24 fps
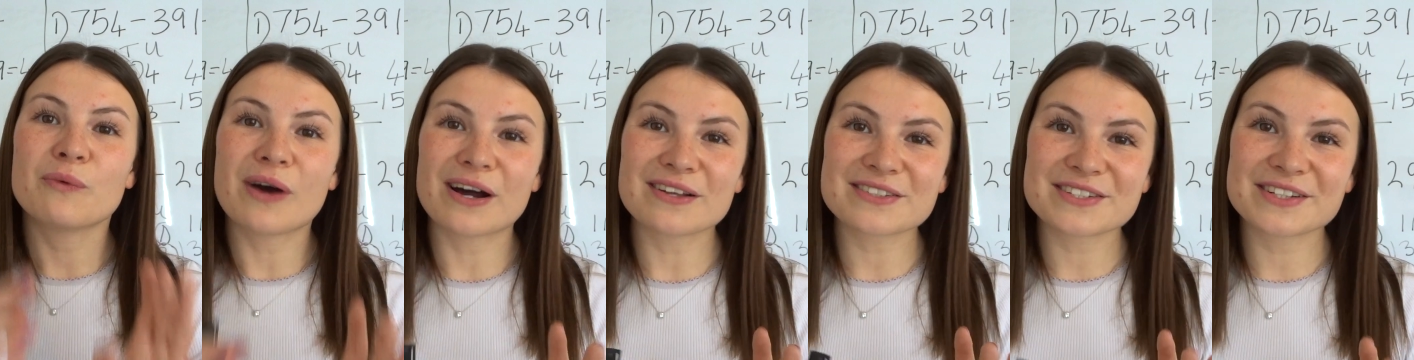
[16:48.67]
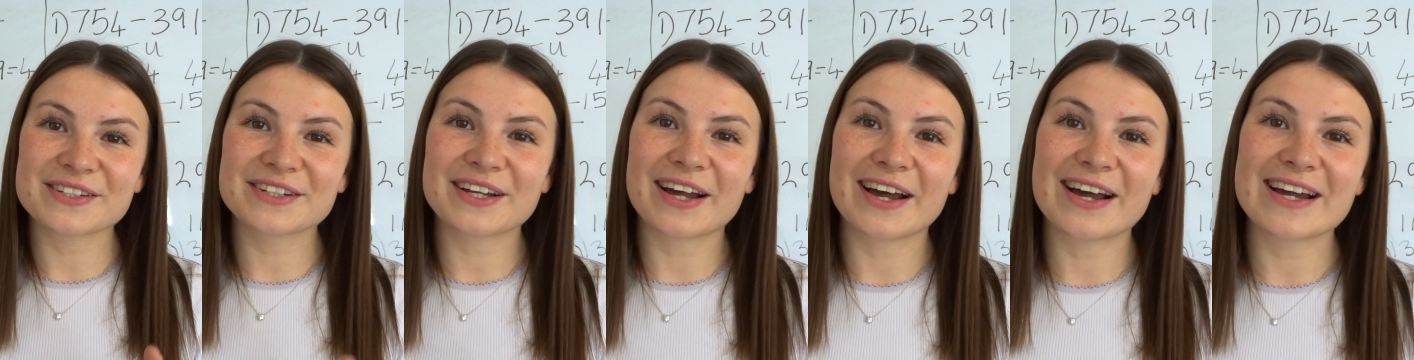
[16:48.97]
Well
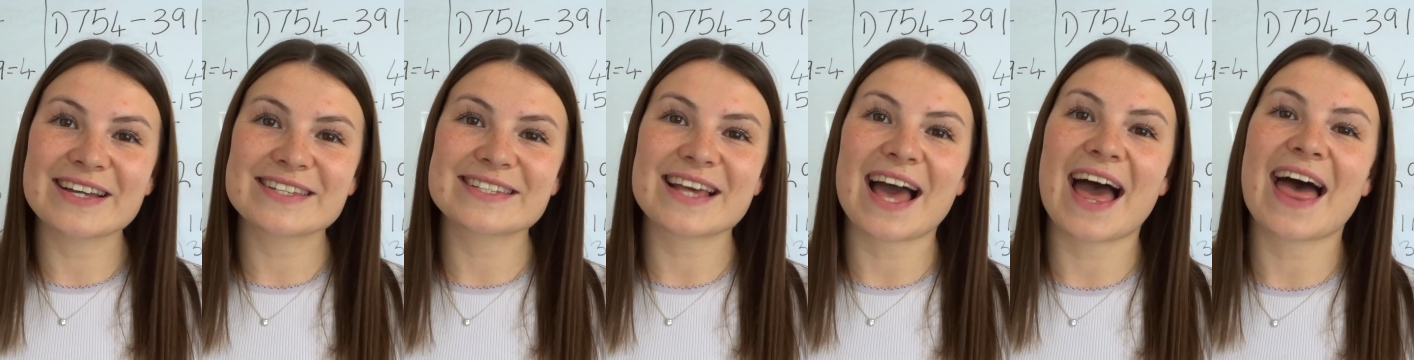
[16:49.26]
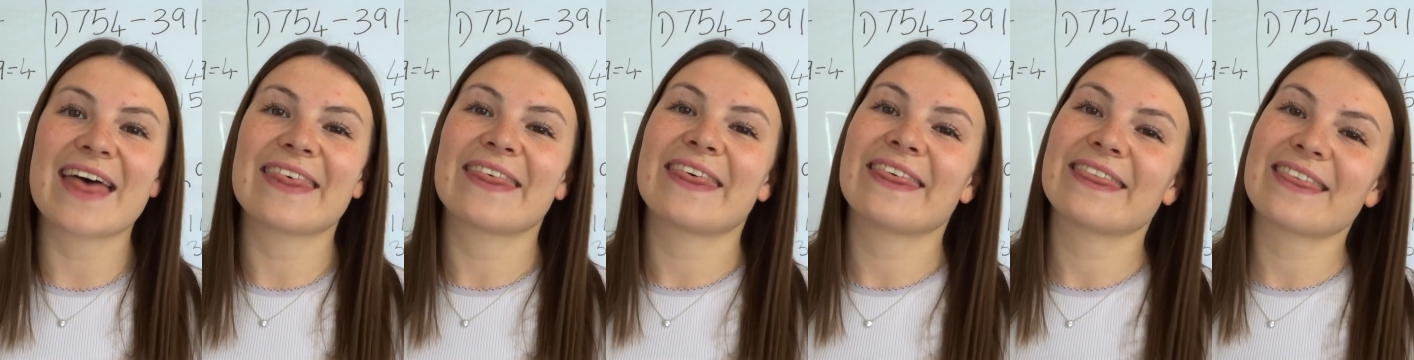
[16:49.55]
done guys,
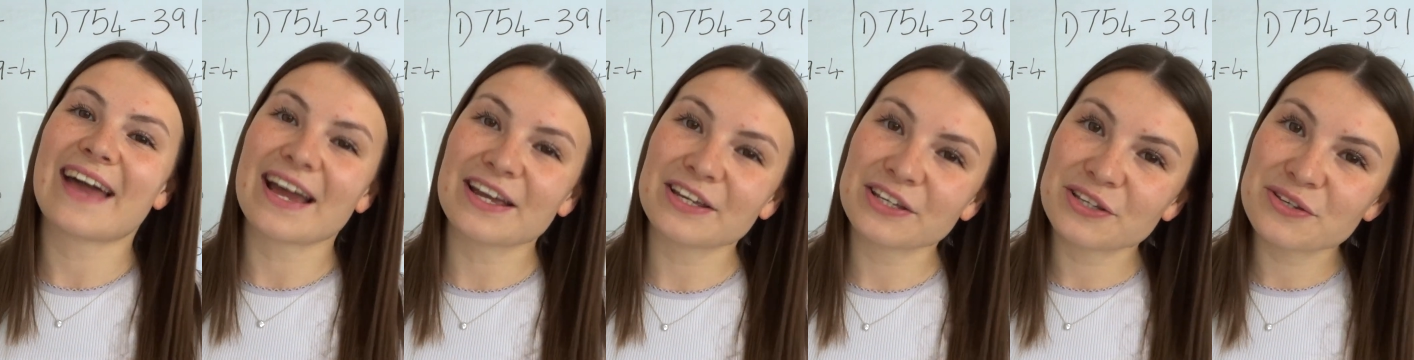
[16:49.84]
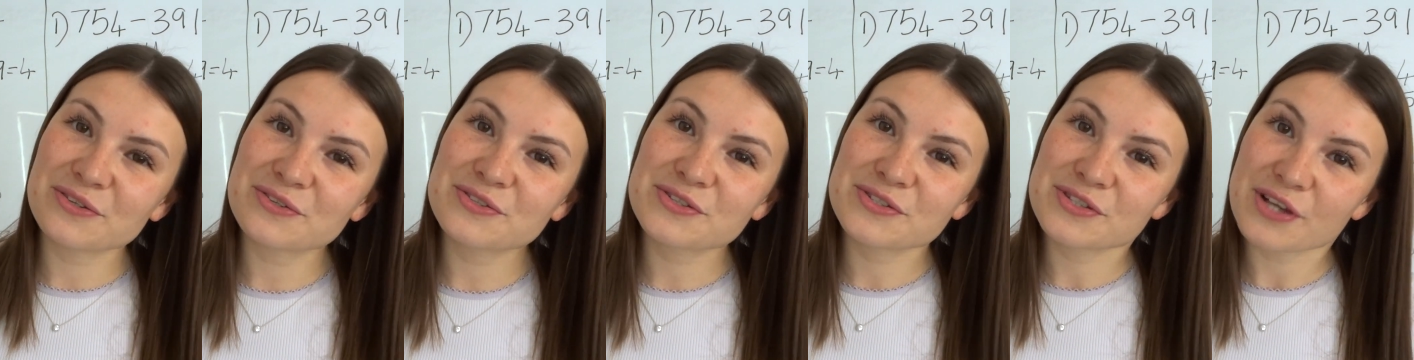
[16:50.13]
and thank
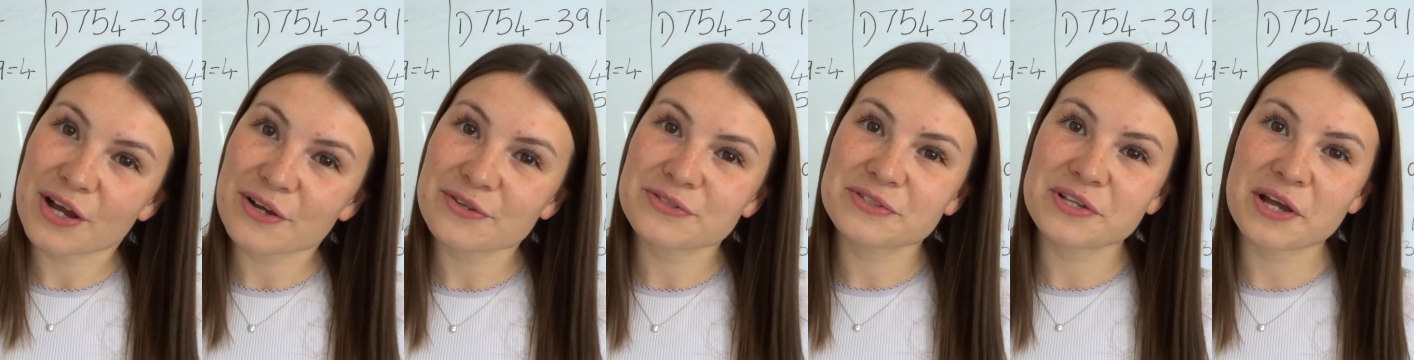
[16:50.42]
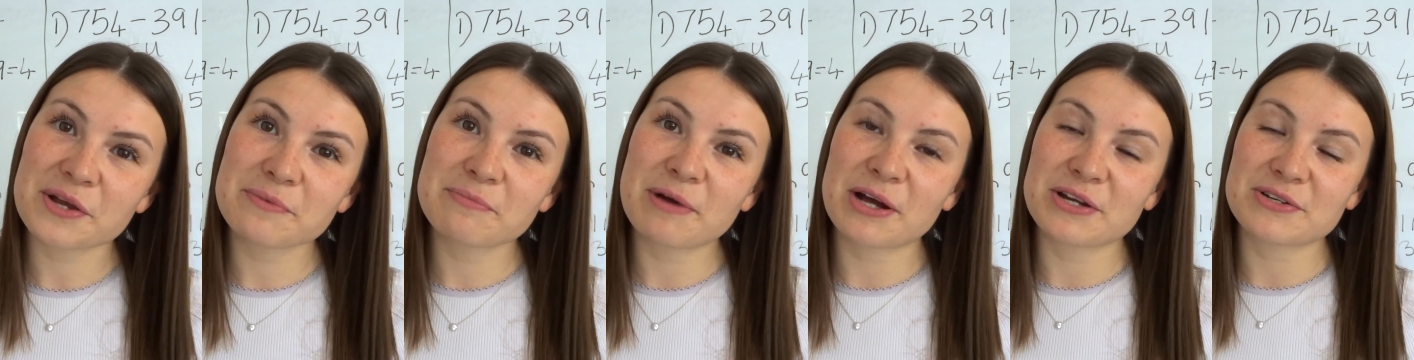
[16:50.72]
you
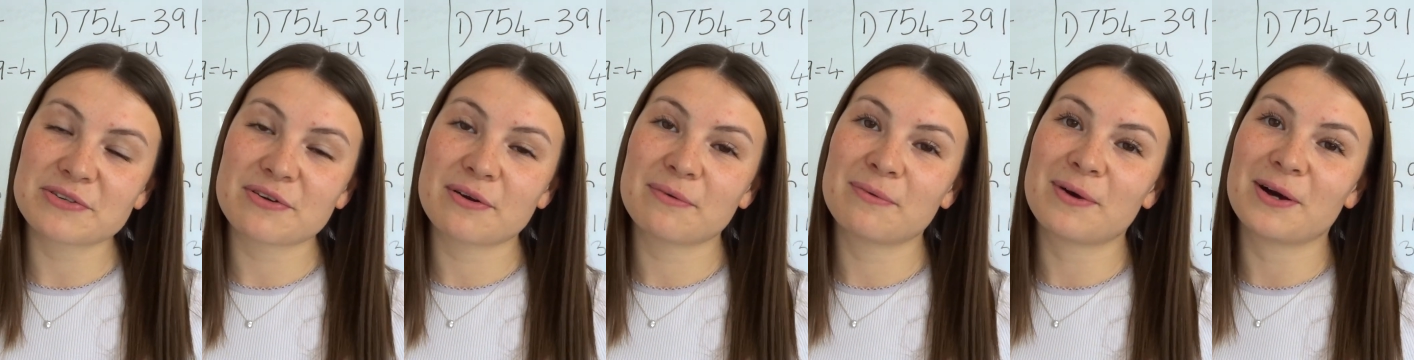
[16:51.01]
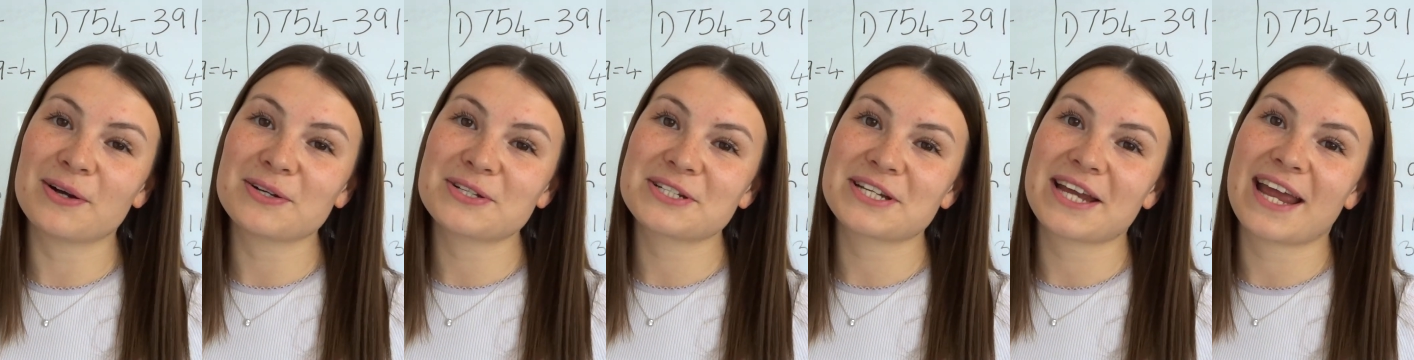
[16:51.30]
so much for
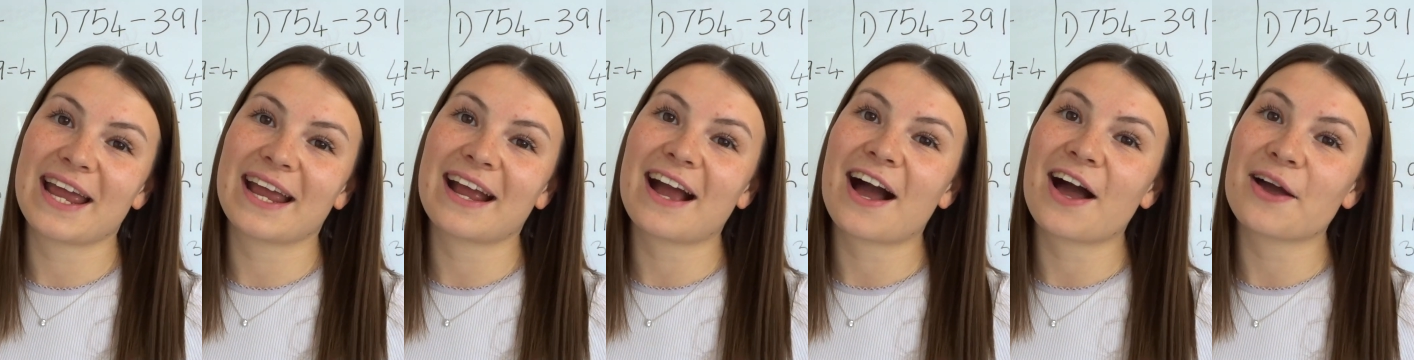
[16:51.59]
watching.